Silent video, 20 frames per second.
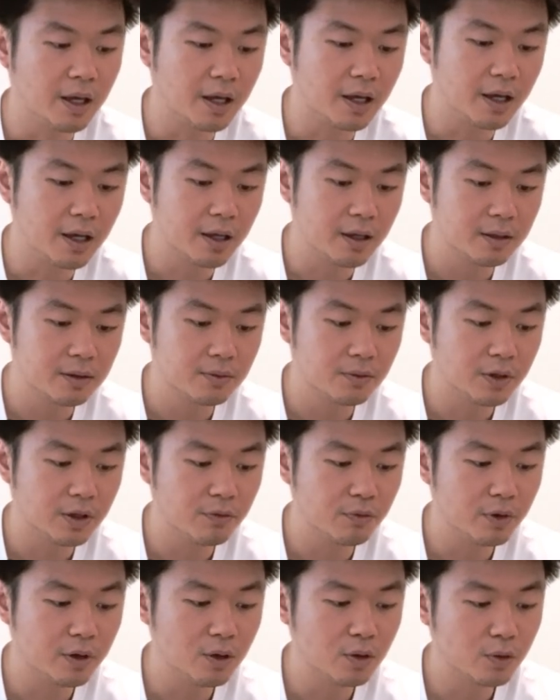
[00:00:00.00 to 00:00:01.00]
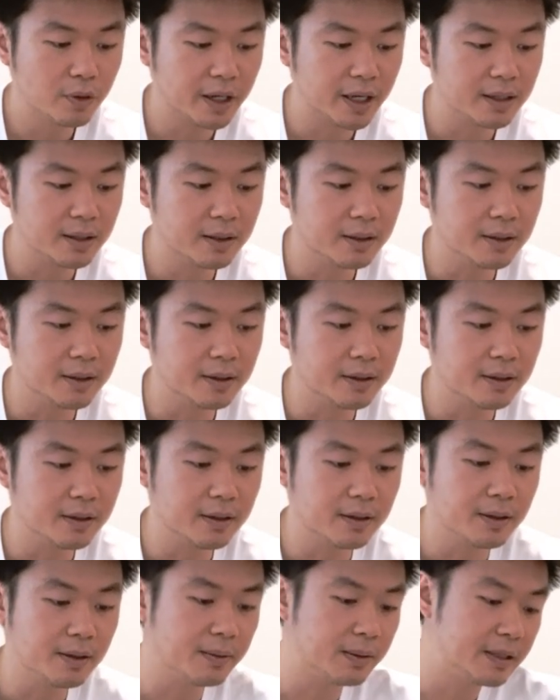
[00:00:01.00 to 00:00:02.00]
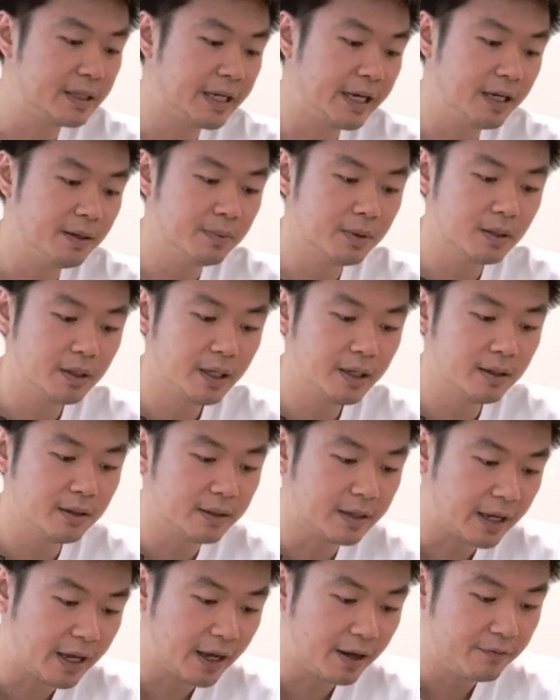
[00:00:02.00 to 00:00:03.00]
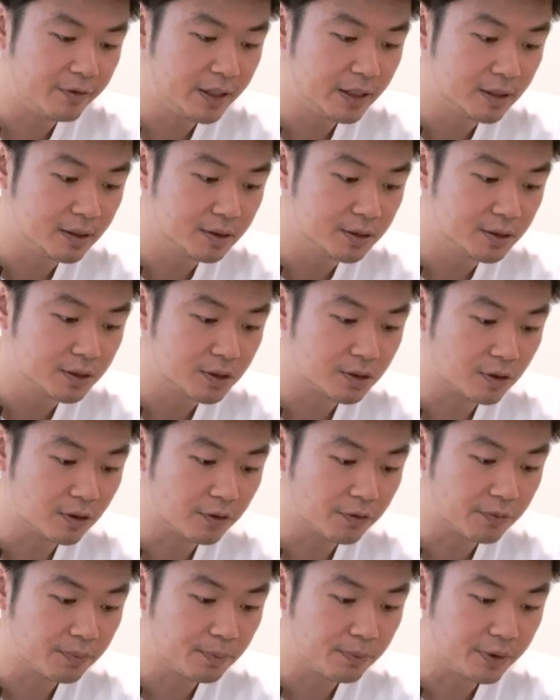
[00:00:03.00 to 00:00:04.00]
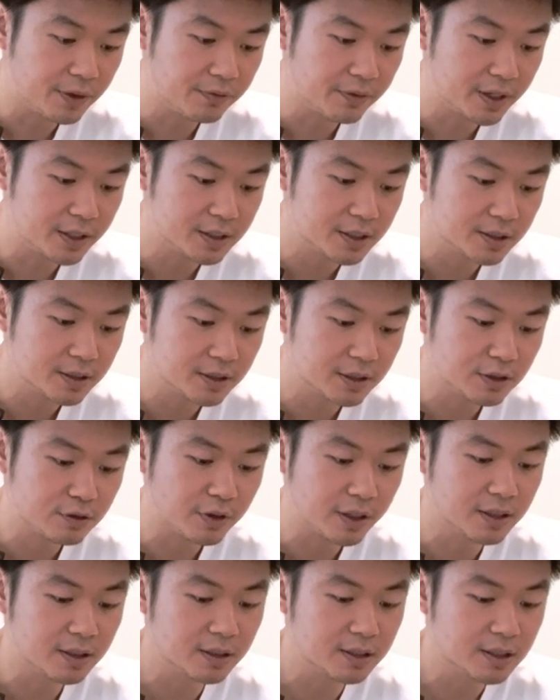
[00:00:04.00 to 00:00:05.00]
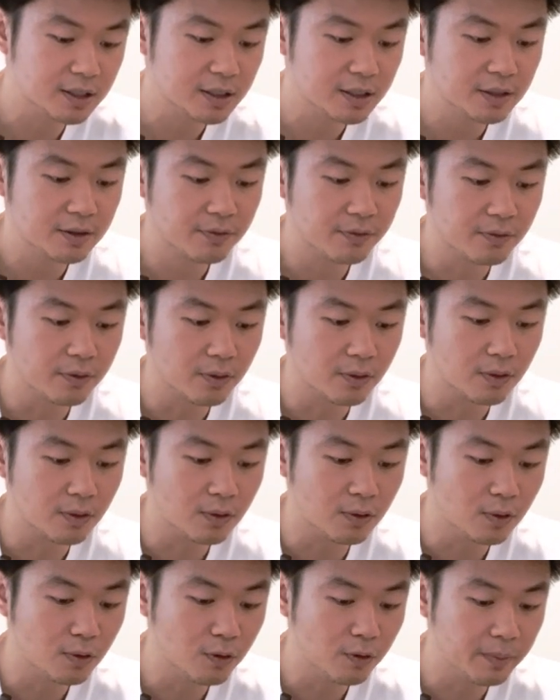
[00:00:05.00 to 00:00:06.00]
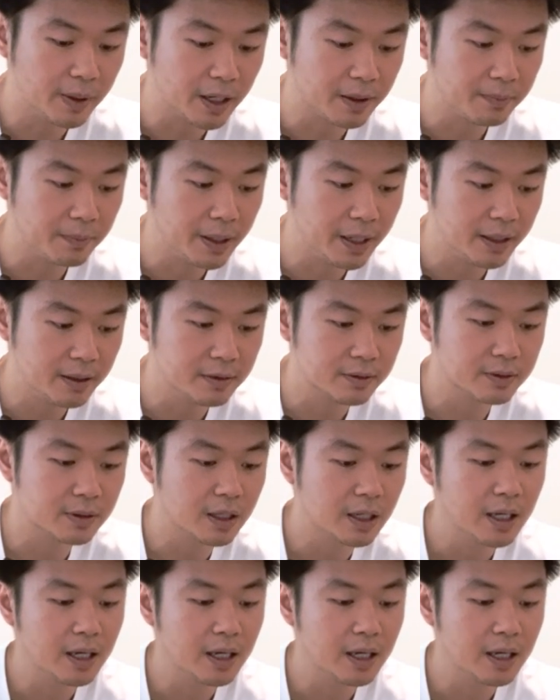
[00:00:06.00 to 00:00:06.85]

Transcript: And if we look at the table here, the evidence of prevention strategy for low back pain,